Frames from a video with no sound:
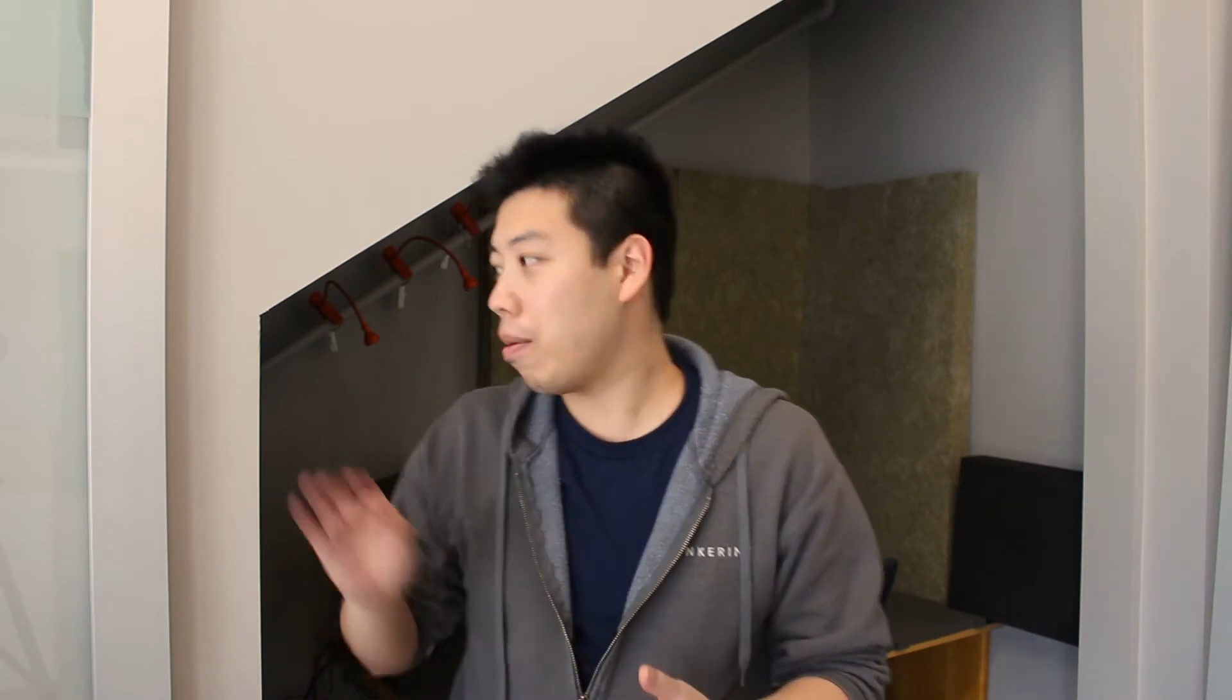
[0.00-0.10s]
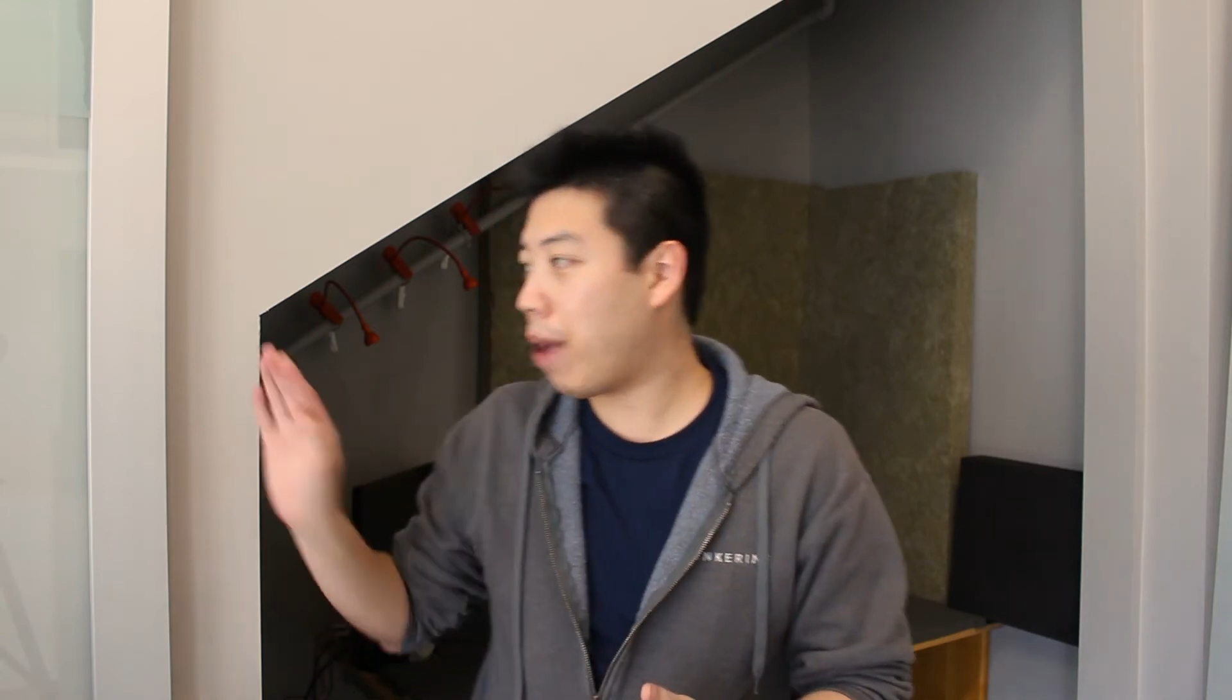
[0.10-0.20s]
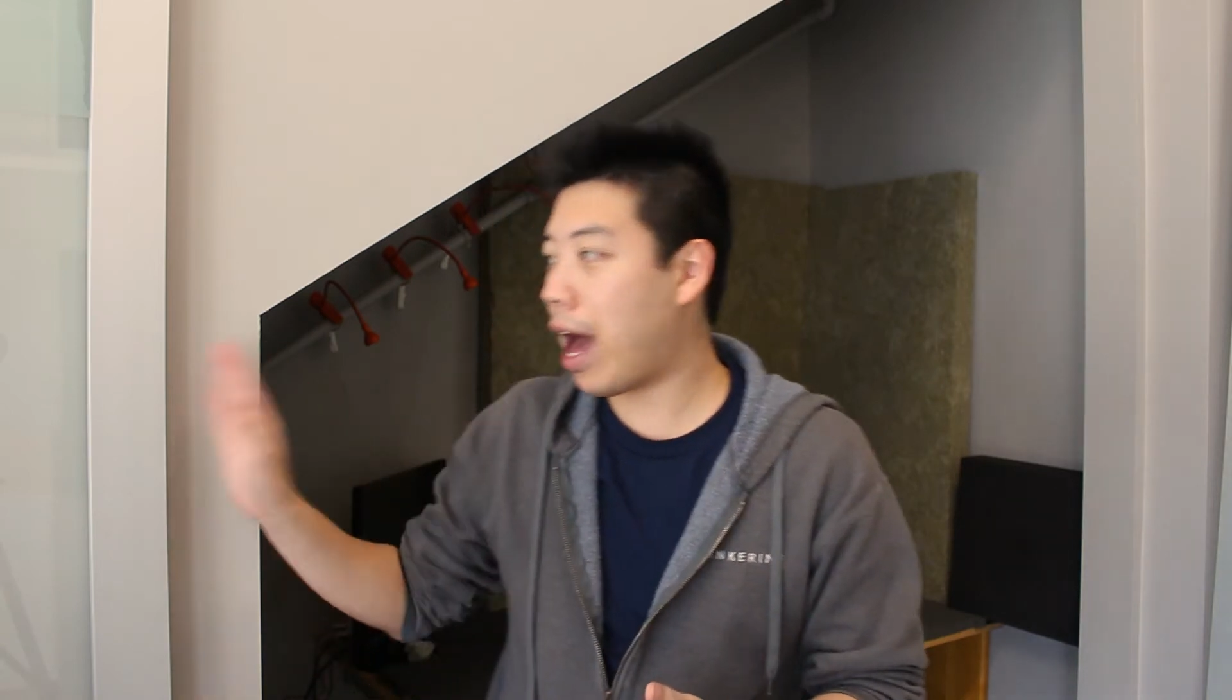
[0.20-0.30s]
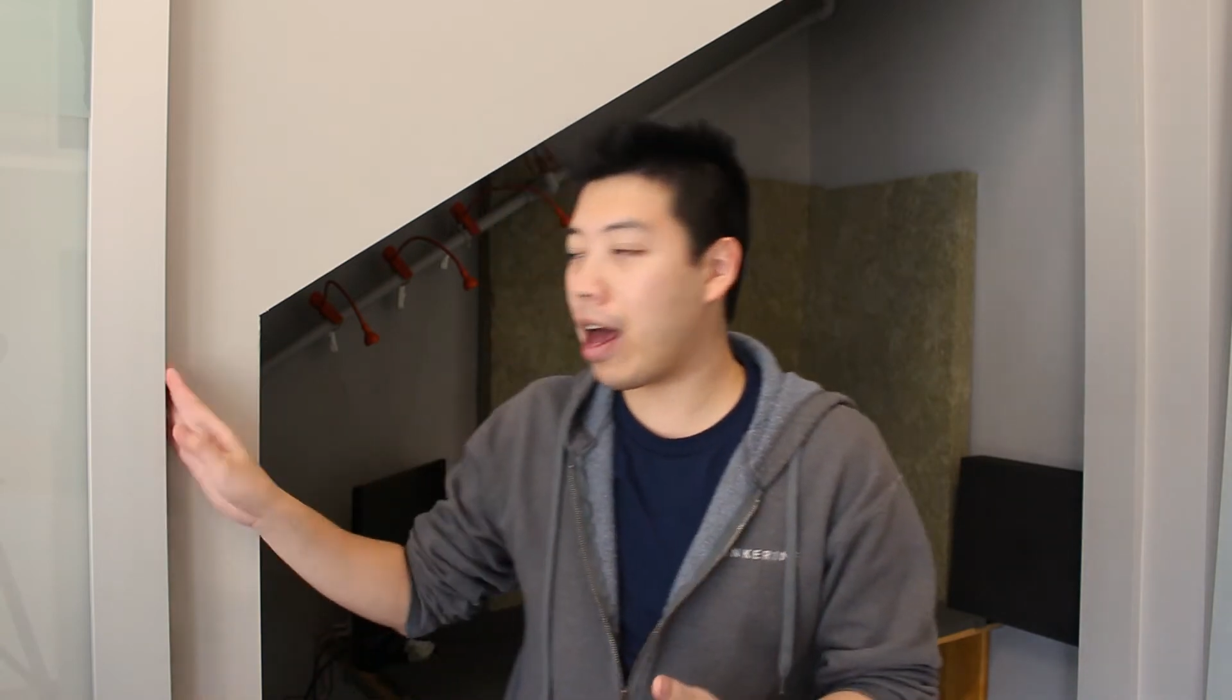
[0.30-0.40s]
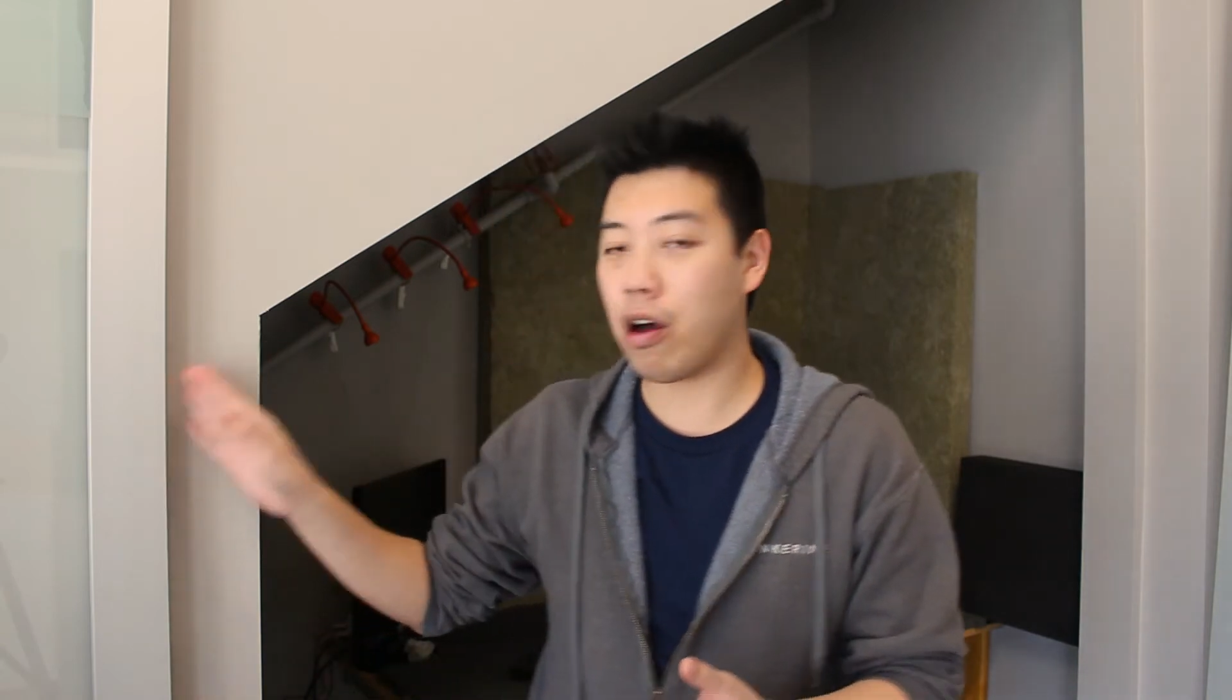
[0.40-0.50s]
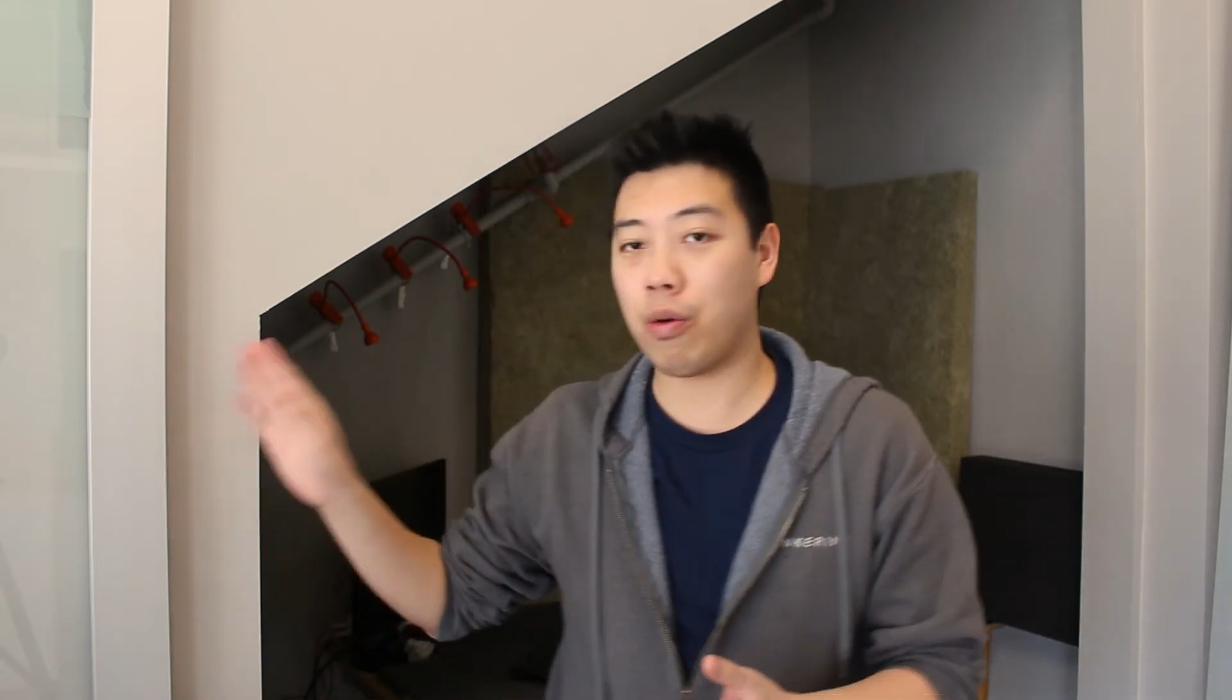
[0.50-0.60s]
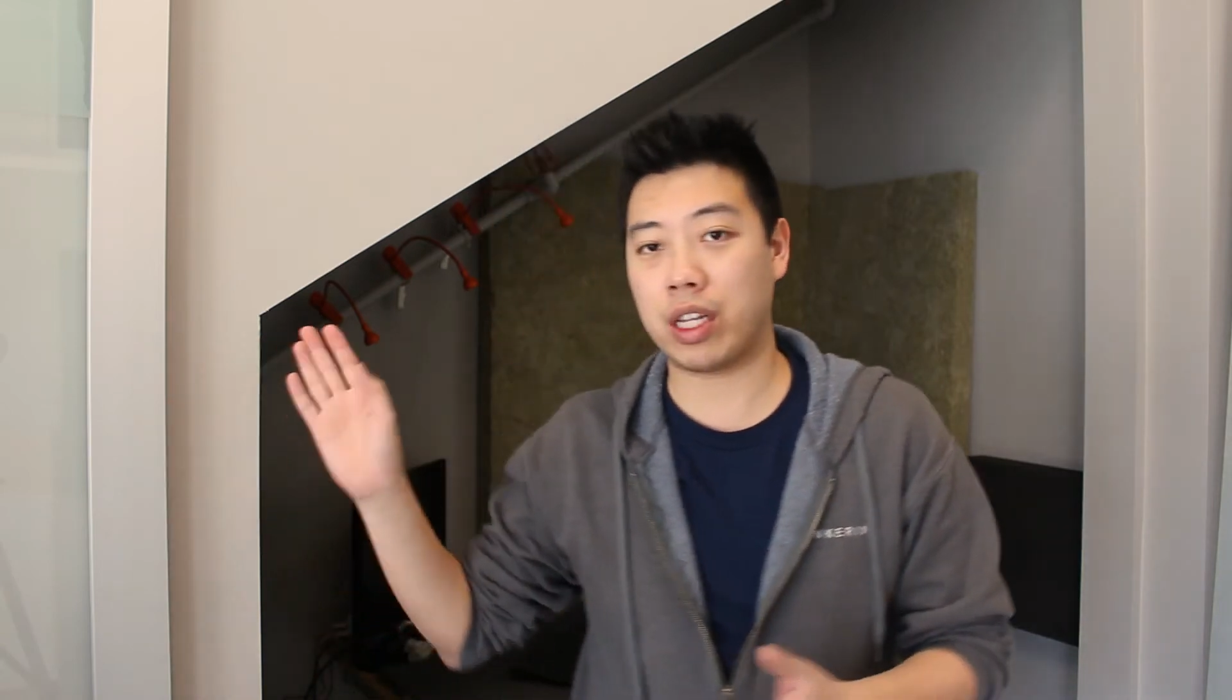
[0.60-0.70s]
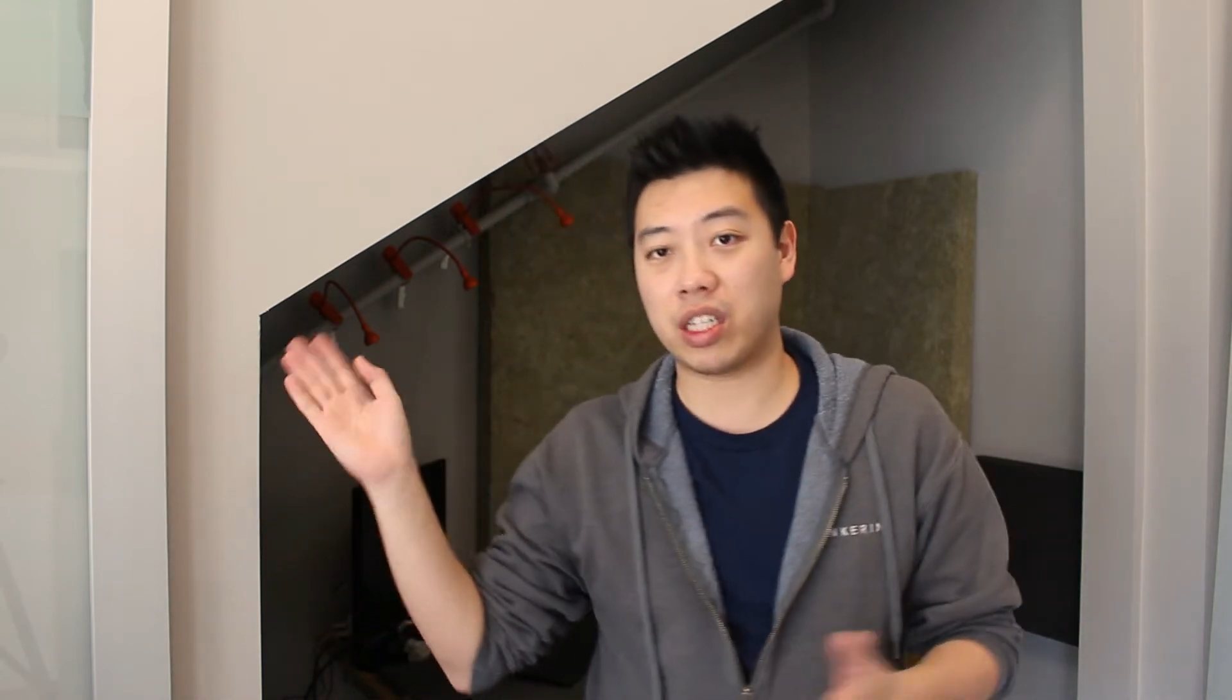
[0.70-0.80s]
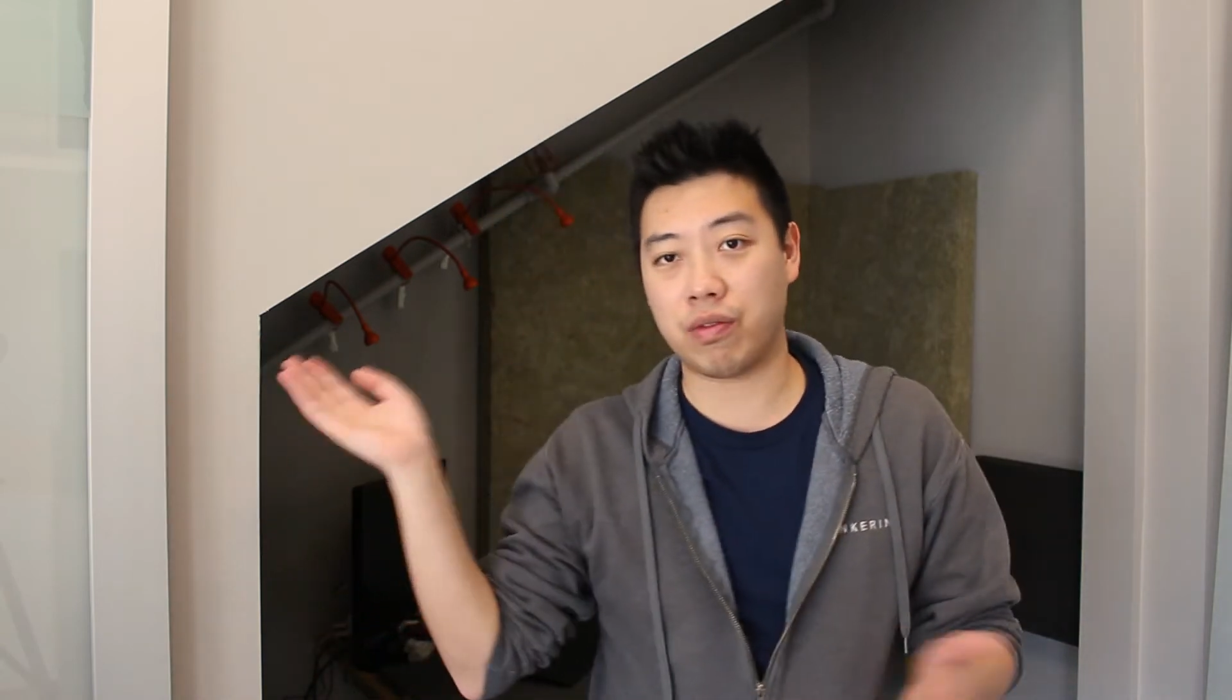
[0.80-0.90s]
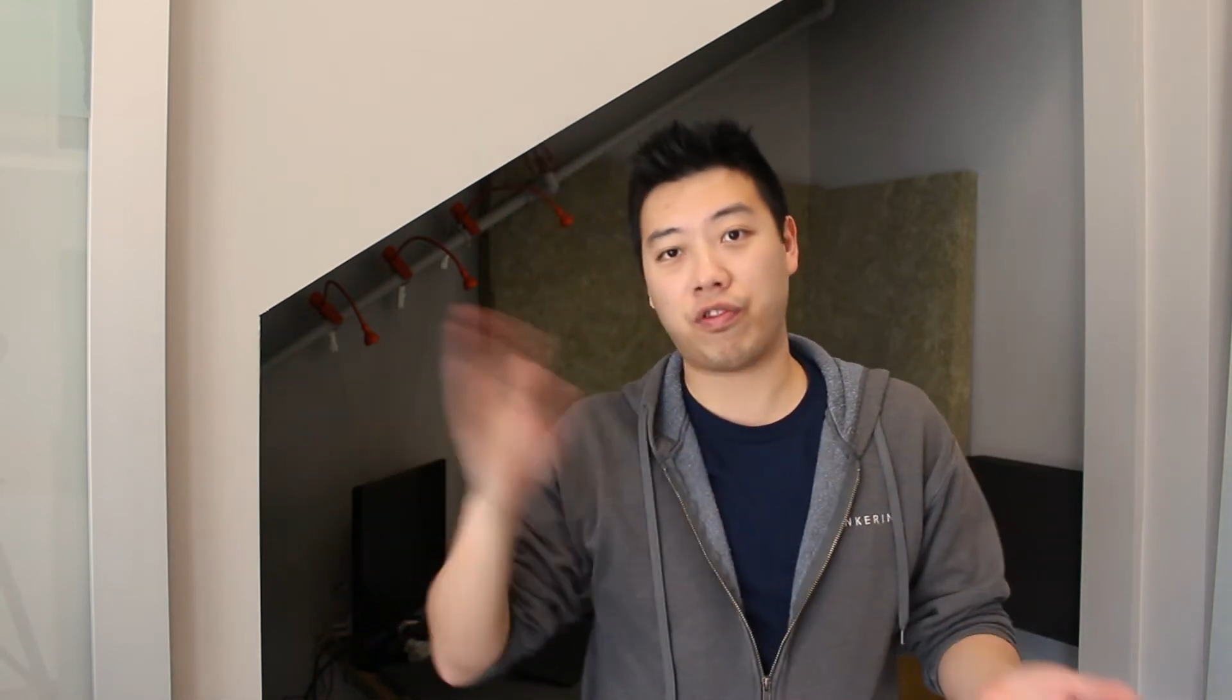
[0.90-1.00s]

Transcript: panel, it doesn't